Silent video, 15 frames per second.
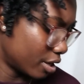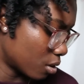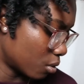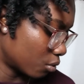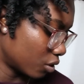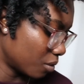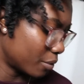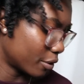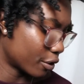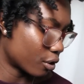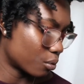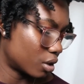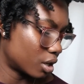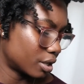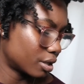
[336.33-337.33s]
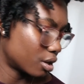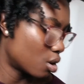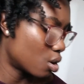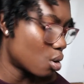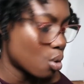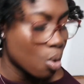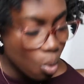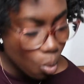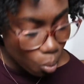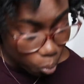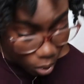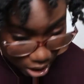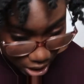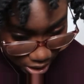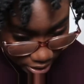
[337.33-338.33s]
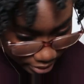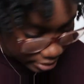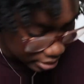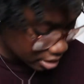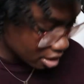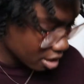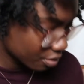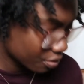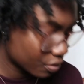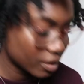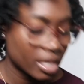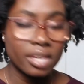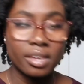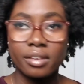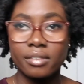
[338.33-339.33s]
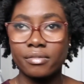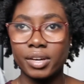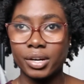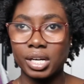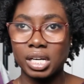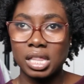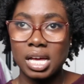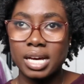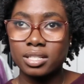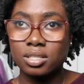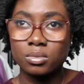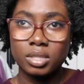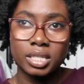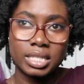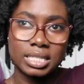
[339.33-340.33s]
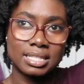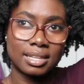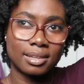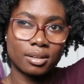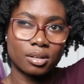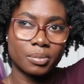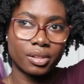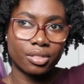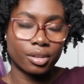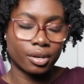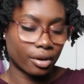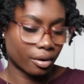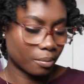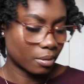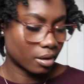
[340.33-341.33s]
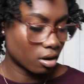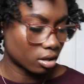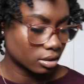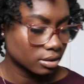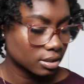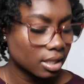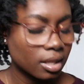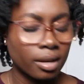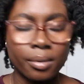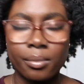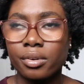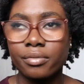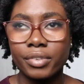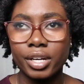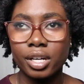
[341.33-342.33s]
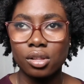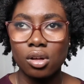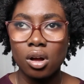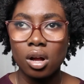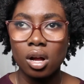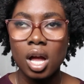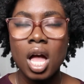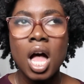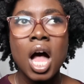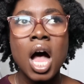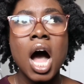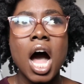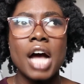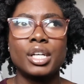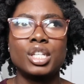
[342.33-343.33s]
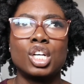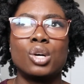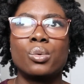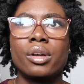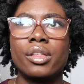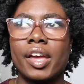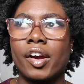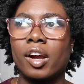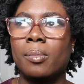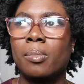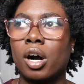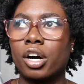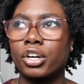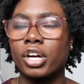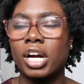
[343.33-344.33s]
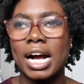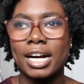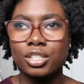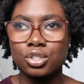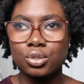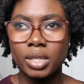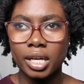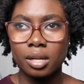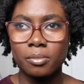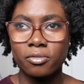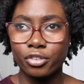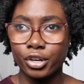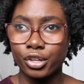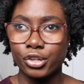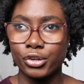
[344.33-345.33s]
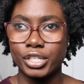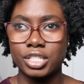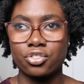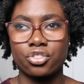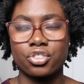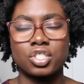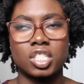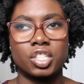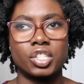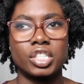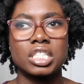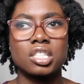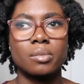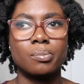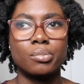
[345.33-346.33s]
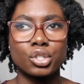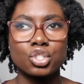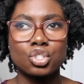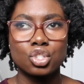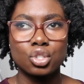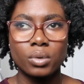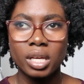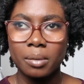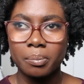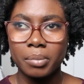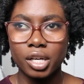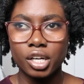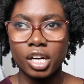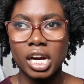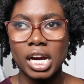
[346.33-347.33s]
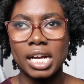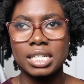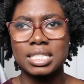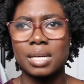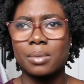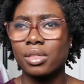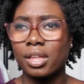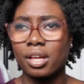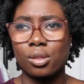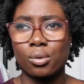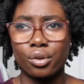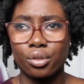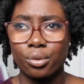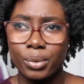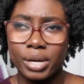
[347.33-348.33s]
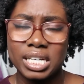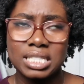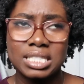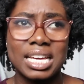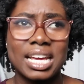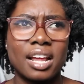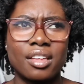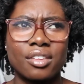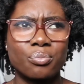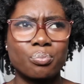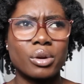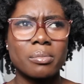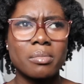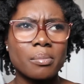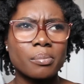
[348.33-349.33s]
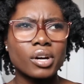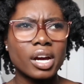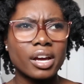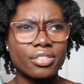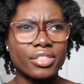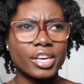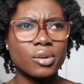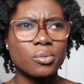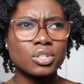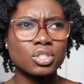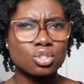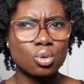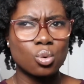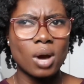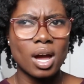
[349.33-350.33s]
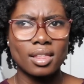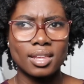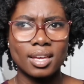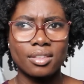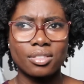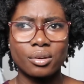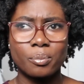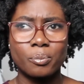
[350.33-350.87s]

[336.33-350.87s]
only bigger one was the very last one. It's a little bit thicker, but honestly they weren't very long. I know with Harry Potter, as you get further into the series, the books do get bigger, and same with like Lord of the Rings. And I remember, I think it was Twilight, the